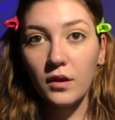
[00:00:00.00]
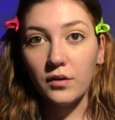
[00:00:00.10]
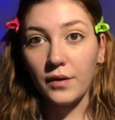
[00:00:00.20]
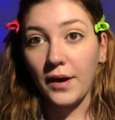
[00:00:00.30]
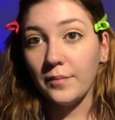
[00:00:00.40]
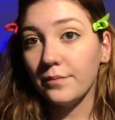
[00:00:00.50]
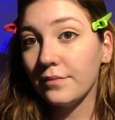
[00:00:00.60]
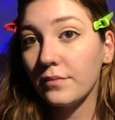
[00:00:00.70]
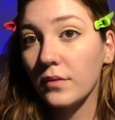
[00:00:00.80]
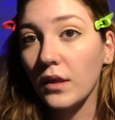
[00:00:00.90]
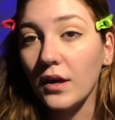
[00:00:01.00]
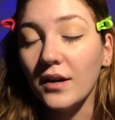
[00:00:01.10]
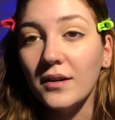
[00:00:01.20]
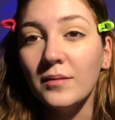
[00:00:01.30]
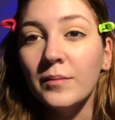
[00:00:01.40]
Okay,
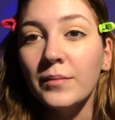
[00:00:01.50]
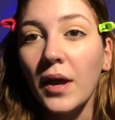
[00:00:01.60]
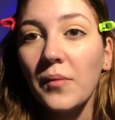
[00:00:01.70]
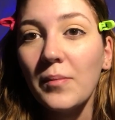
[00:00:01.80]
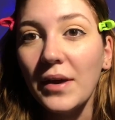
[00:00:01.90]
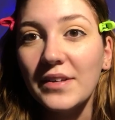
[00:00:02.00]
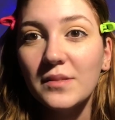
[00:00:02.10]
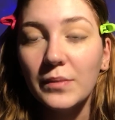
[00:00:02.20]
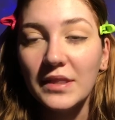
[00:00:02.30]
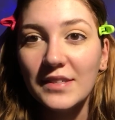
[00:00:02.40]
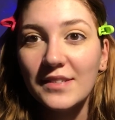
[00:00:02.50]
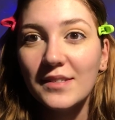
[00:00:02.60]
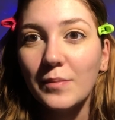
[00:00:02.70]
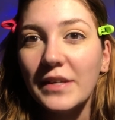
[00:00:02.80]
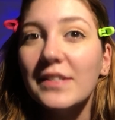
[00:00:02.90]
not my best, but this
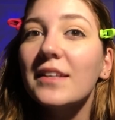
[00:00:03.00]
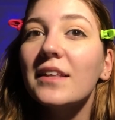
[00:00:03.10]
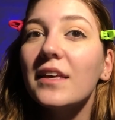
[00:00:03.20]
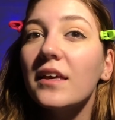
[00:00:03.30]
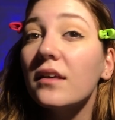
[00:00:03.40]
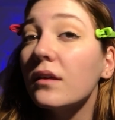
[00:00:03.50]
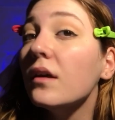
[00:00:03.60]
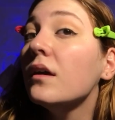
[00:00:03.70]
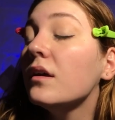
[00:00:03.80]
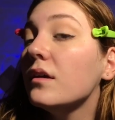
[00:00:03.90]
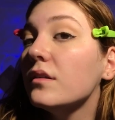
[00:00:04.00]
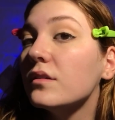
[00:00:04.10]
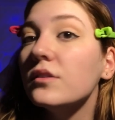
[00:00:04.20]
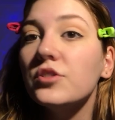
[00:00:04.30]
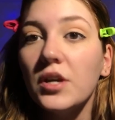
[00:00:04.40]
is basically
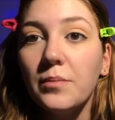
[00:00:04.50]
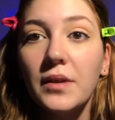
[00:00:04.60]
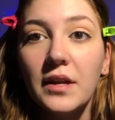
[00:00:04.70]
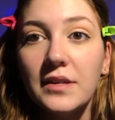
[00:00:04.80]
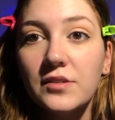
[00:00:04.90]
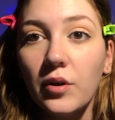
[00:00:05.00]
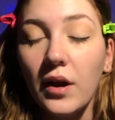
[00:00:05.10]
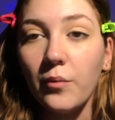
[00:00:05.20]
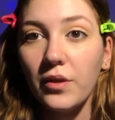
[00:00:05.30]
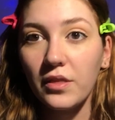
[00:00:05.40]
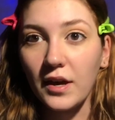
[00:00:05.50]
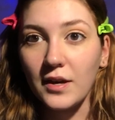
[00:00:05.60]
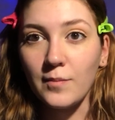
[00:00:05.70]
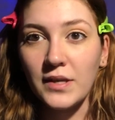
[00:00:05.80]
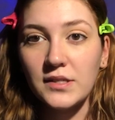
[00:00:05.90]
the shape that I start out with.
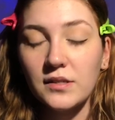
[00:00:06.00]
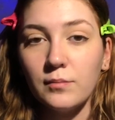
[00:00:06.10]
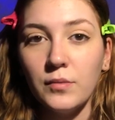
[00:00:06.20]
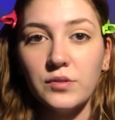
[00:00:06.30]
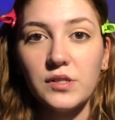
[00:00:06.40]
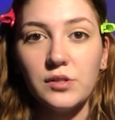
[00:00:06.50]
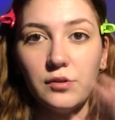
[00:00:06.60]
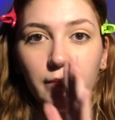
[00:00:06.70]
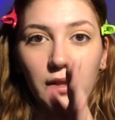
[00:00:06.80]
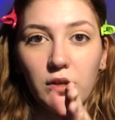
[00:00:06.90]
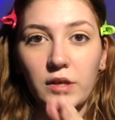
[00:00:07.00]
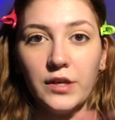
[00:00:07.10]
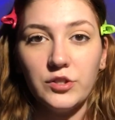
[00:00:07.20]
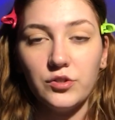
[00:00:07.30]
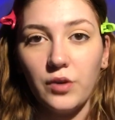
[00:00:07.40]
I mostly do it by
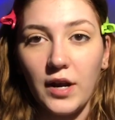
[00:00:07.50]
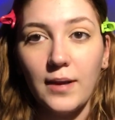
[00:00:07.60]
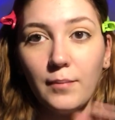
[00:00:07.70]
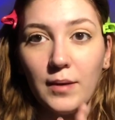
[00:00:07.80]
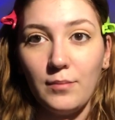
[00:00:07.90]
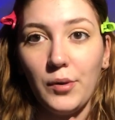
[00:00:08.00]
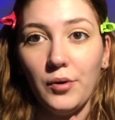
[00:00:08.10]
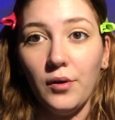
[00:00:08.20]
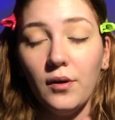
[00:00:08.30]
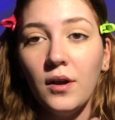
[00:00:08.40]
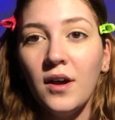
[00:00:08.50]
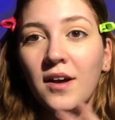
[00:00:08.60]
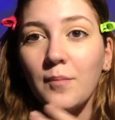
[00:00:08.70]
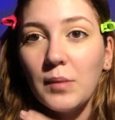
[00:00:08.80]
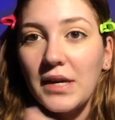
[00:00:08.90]
looking straight at my mirror
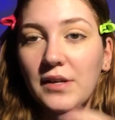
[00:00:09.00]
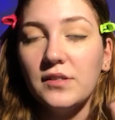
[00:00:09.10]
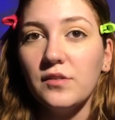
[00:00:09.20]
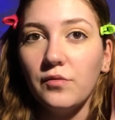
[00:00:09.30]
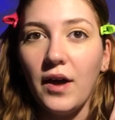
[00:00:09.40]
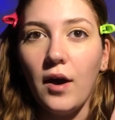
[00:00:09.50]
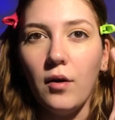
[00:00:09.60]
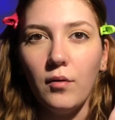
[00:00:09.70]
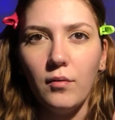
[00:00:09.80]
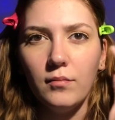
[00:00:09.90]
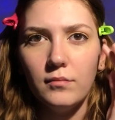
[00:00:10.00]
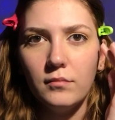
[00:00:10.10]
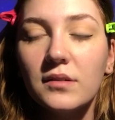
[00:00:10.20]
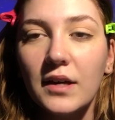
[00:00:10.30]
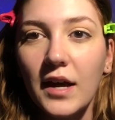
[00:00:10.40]
because
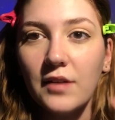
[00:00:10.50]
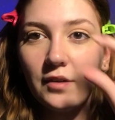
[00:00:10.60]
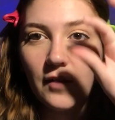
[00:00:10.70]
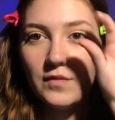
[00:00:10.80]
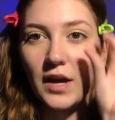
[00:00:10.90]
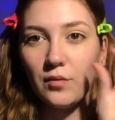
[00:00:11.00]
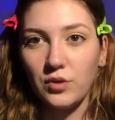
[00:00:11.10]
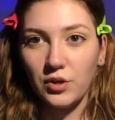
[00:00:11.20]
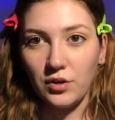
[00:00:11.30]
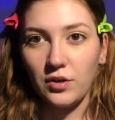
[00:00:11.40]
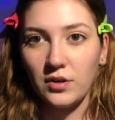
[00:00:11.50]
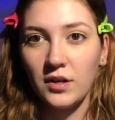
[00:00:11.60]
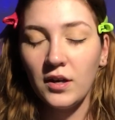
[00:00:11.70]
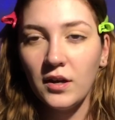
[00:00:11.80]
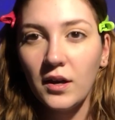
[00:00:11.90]
I kind of have downturned
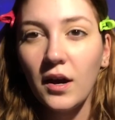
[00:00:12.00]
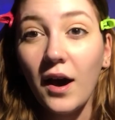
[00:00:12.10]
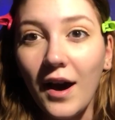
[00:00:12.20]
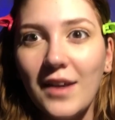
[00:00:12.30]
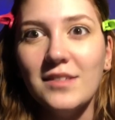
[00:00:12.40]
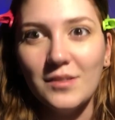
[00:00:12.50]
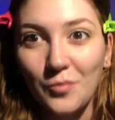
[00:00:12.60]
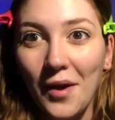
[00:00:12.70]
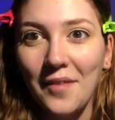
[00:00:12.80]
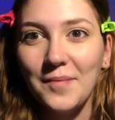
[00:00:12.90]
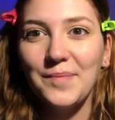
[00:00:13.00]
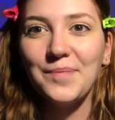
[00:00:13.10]
eyes as well.